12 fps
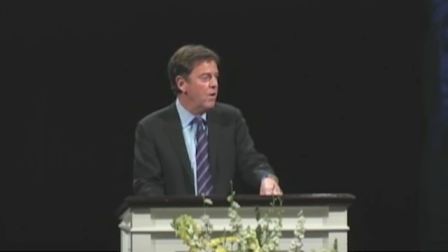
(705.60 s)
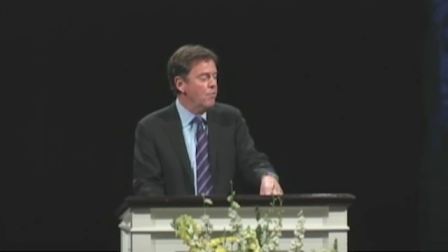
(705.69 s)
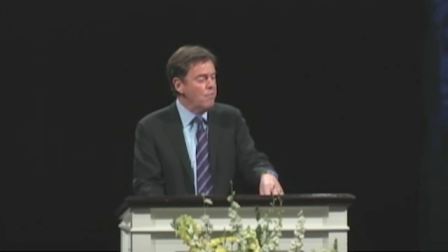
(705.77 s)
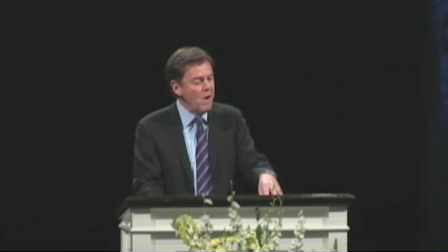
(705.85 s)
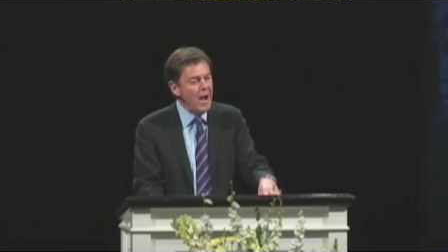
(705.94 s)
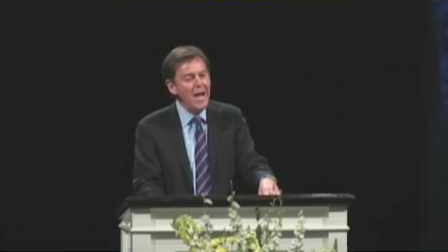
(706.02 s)

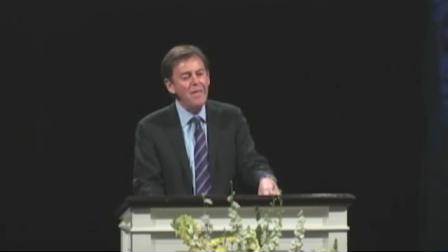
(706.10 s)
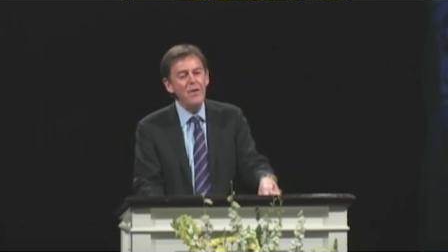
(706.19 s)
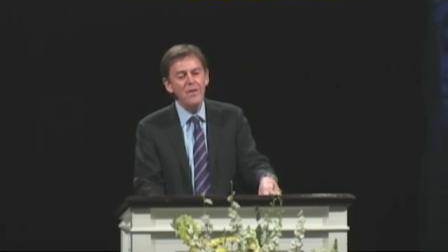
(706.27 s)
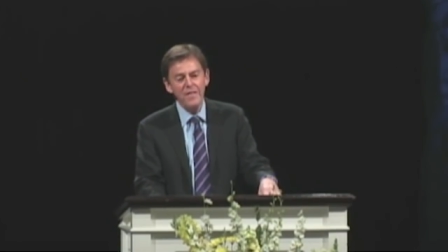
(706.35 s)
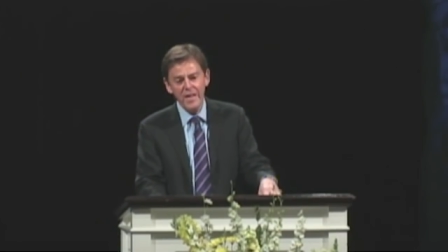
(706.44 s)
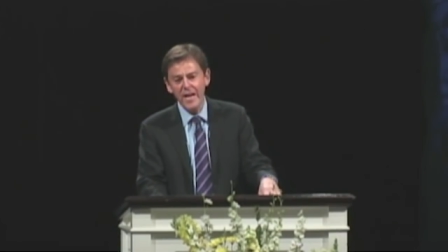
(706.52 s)

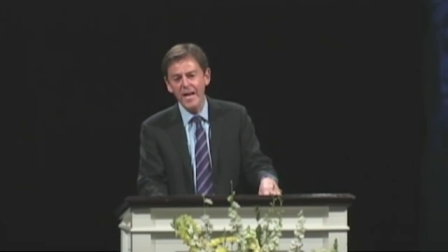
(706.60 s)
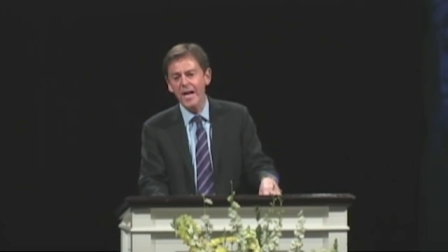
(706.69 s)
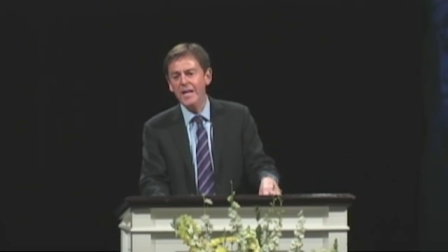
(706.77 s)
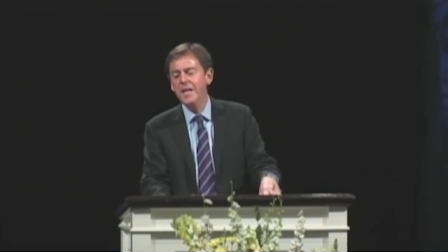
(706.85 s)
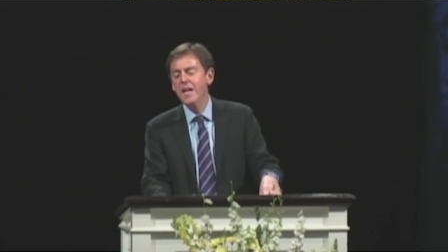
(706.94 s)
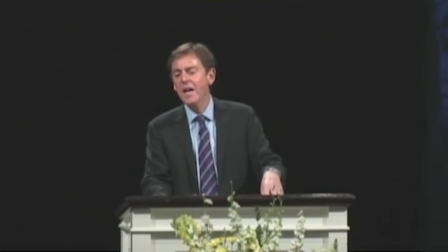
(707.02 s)
rather
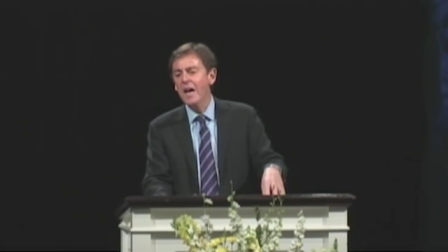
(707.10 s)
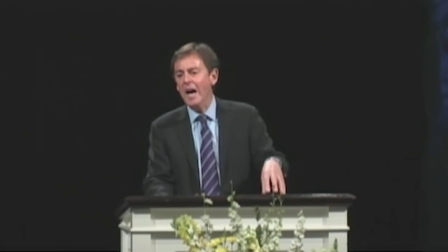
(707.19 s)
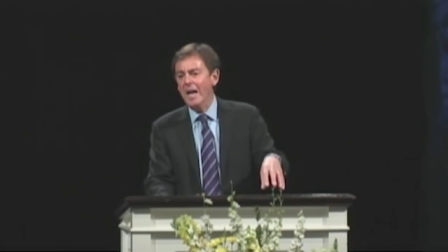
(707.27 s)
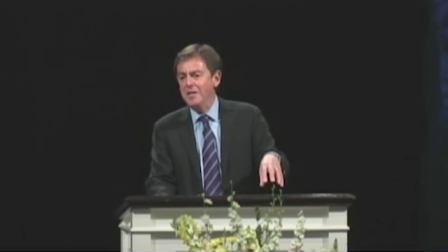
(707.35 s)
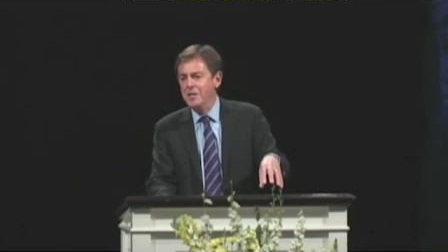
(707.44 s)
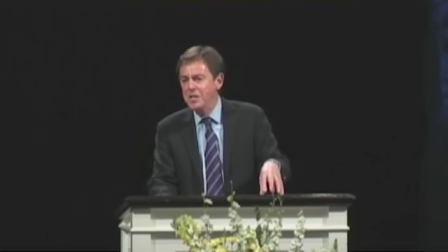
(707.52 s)
than
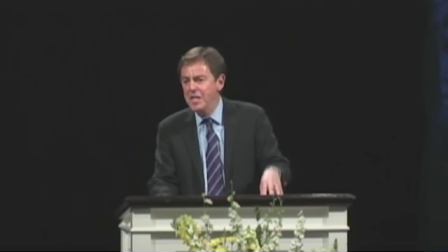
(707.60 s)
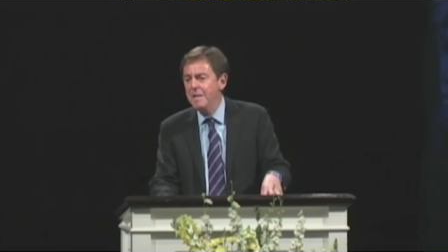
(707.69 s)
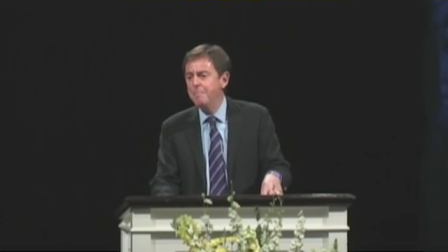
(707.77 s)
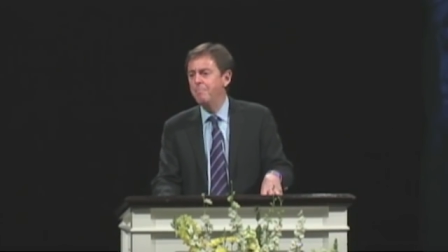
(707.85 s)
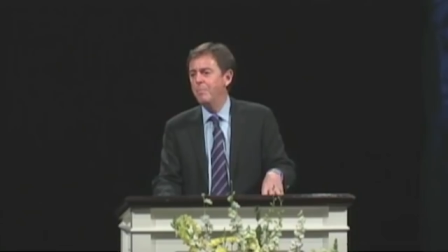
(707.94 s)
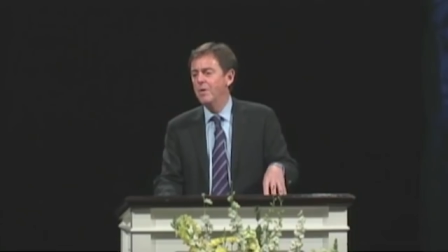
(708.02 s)
a
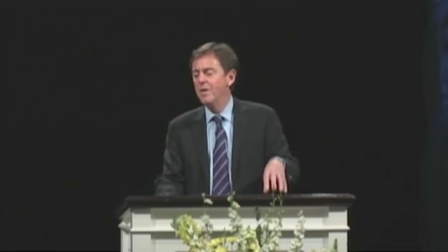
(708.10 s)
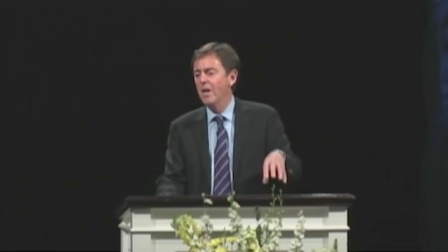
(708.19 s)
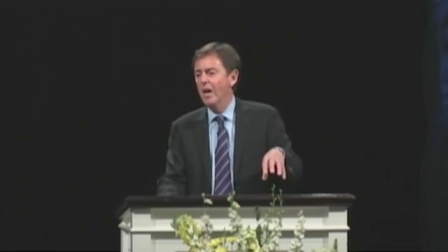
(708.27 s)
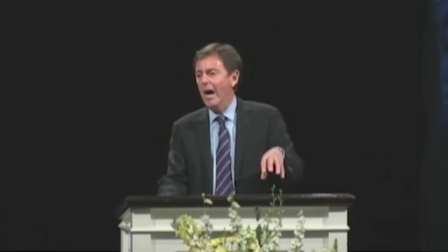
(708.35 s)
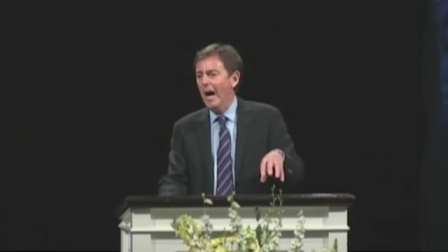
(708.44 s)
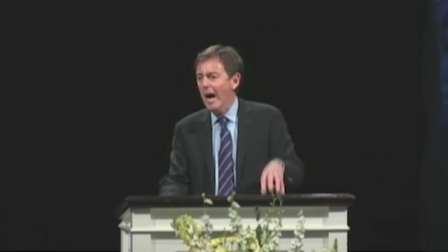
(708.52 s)
deep
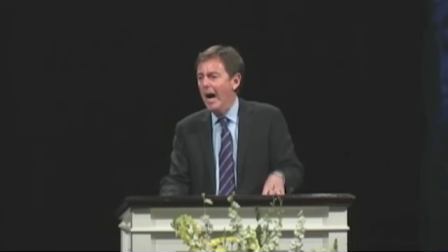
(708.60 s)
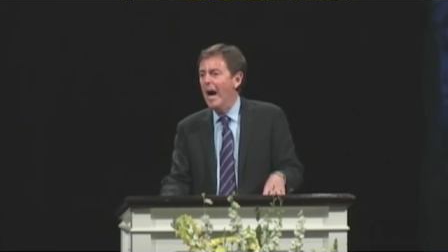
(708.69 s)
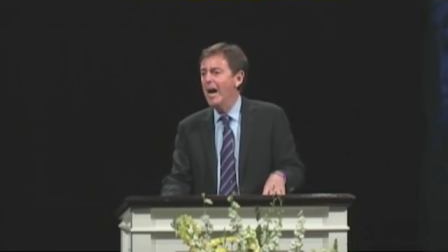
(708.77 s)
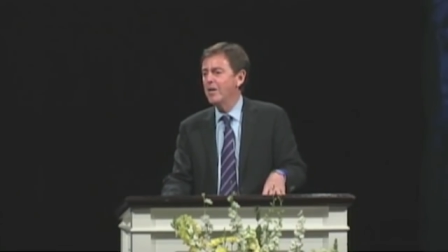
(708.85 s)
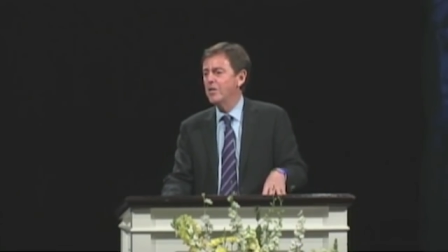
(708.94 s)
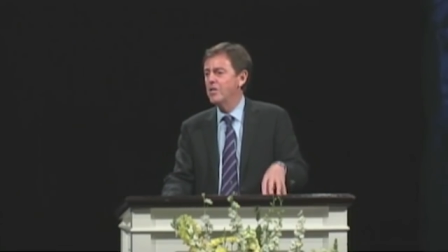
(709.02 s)

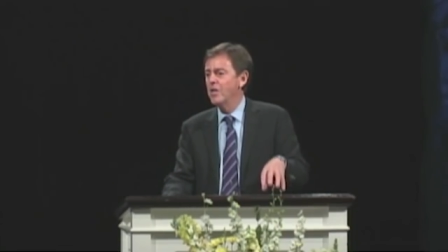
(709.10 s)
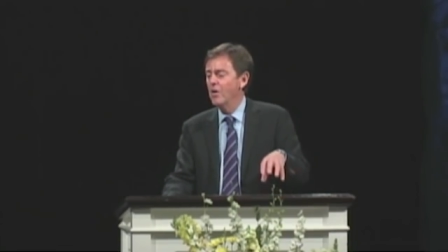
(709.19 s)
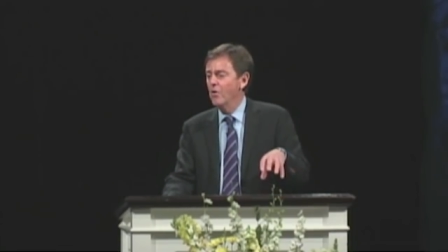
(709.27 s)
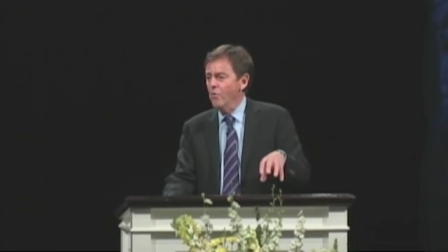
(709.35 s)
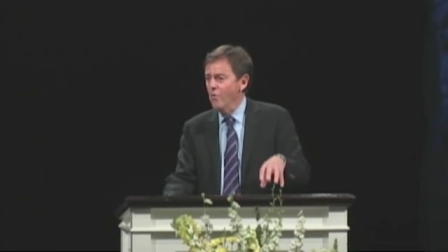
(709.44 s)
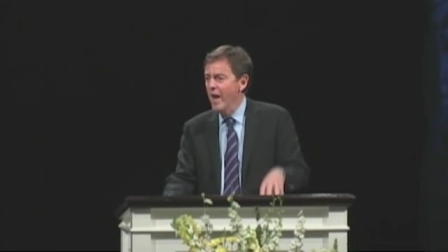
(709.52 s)
heart
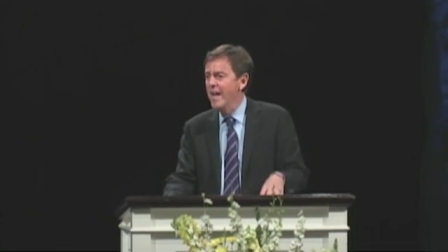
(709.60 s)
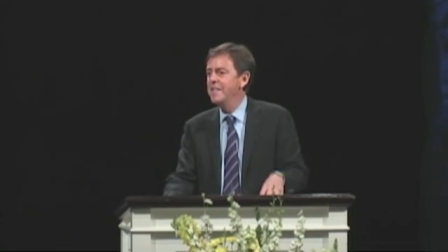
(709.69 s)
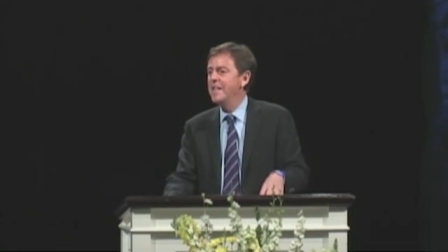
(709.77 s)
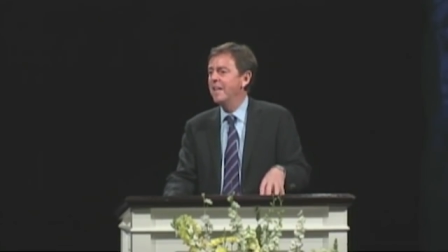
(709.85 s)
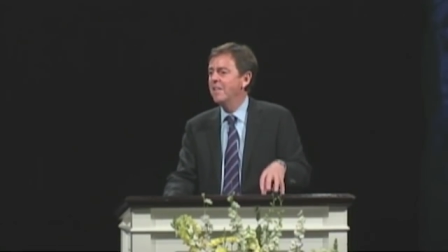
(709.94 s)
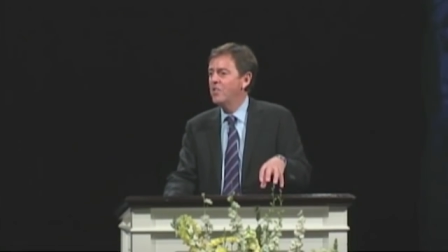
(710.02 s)

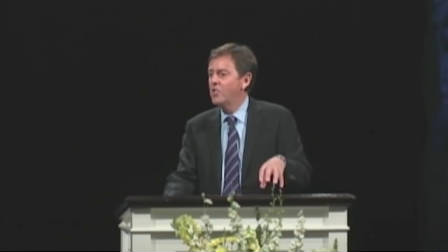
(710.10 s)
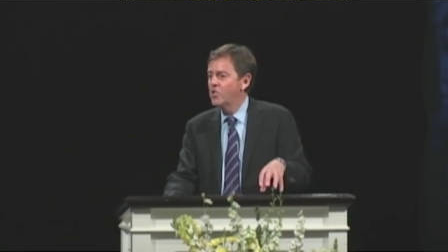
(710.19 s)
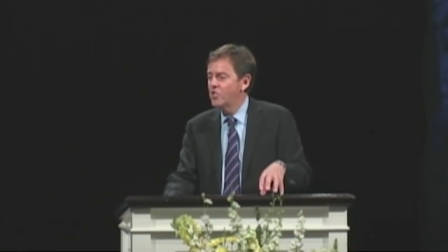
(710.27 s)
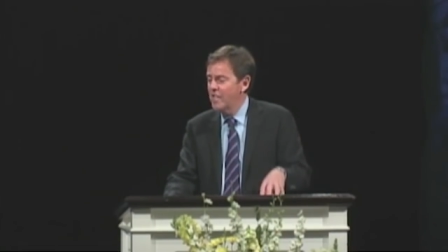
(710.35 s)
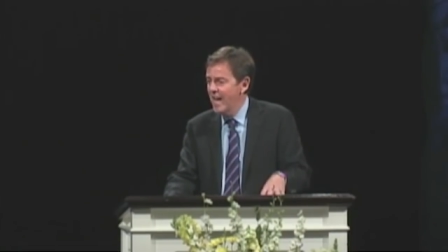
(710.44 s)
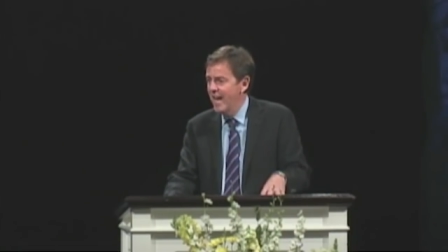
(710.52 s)
rending
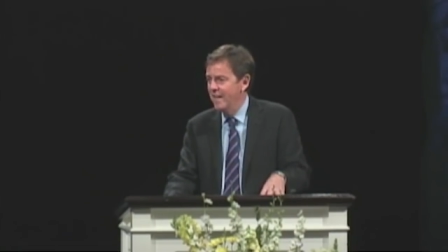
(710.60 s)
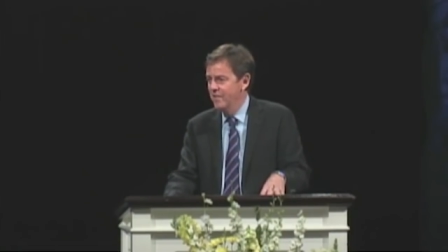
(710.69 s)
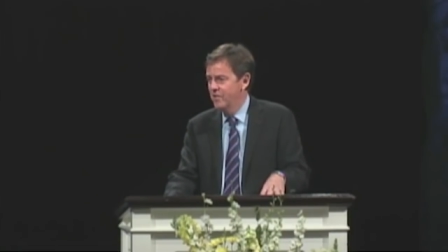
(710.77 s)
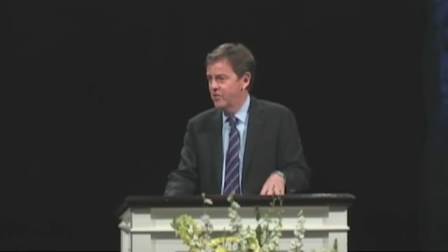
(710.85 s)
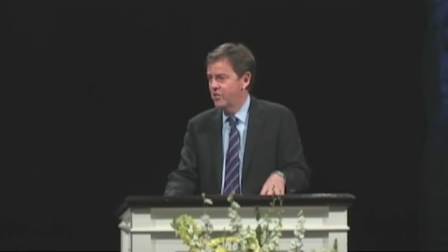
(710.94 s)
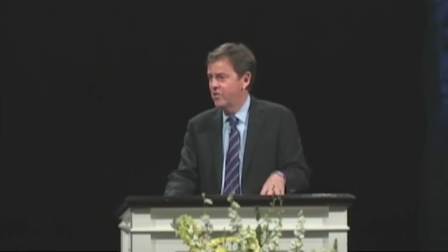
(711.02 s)

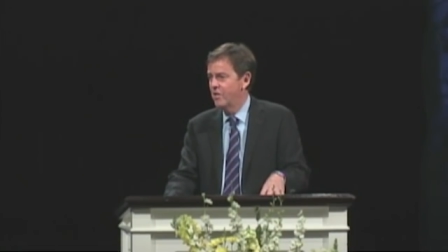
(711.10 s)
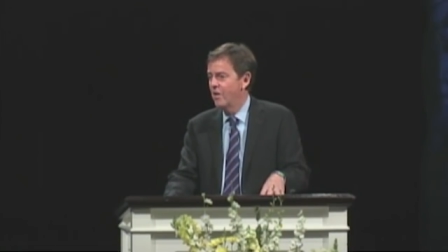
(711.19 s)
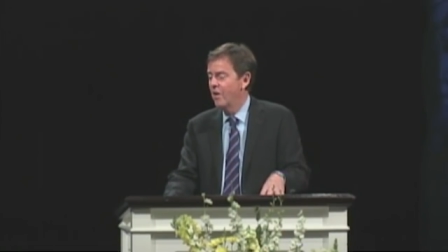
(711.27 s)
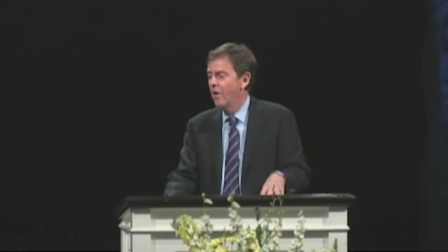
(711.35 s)
sense